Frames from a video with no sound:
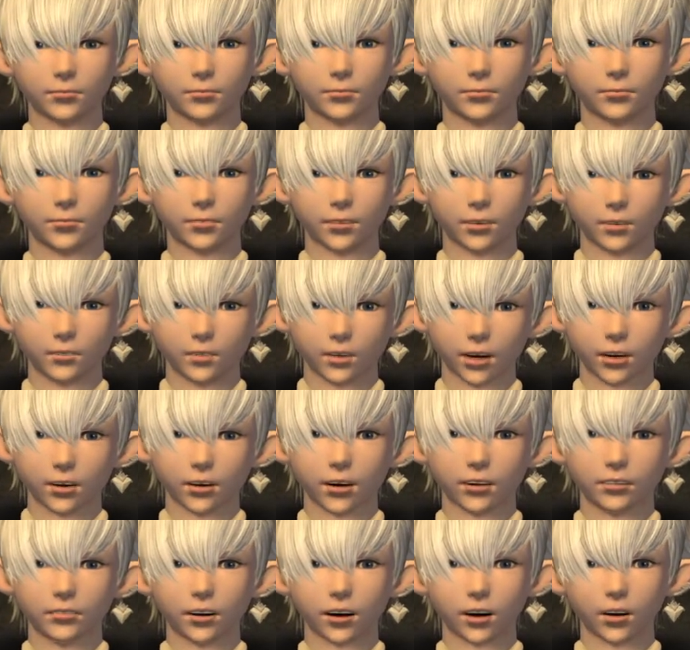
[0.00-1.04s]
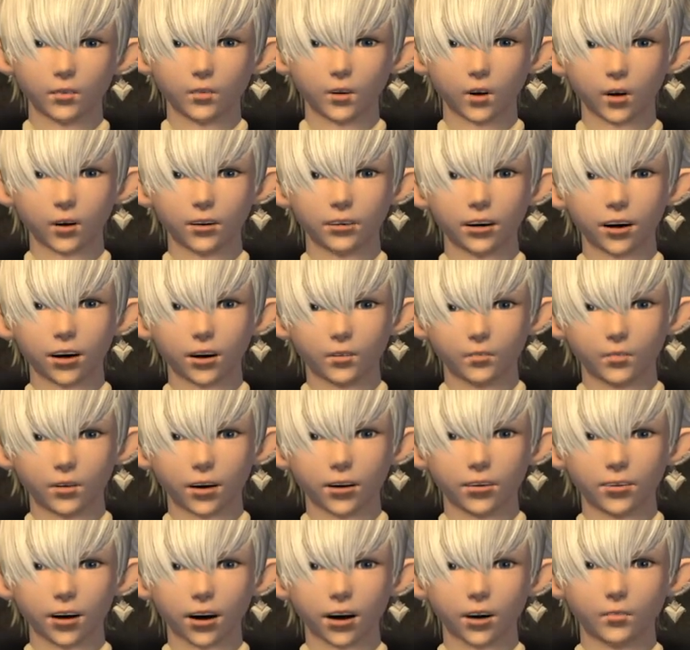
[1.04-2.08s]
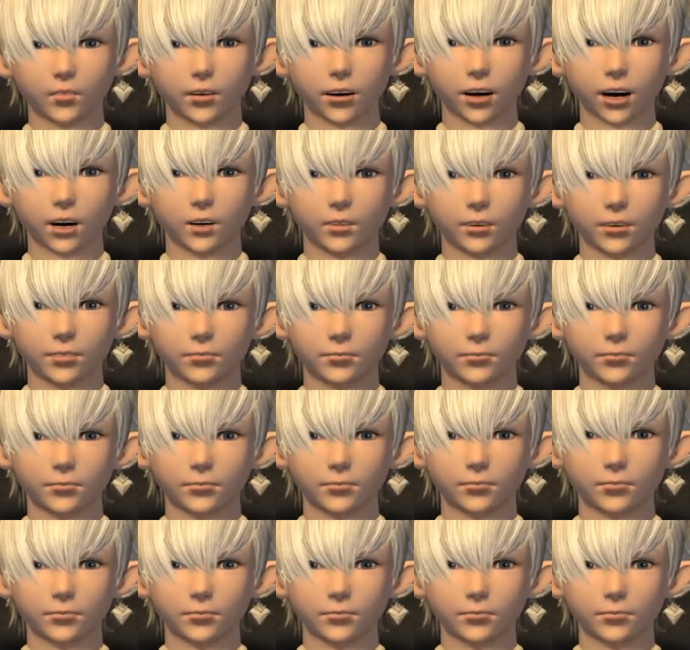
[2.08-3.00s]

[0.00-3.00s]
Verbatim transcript: I will see that you are kept abreast of any developments.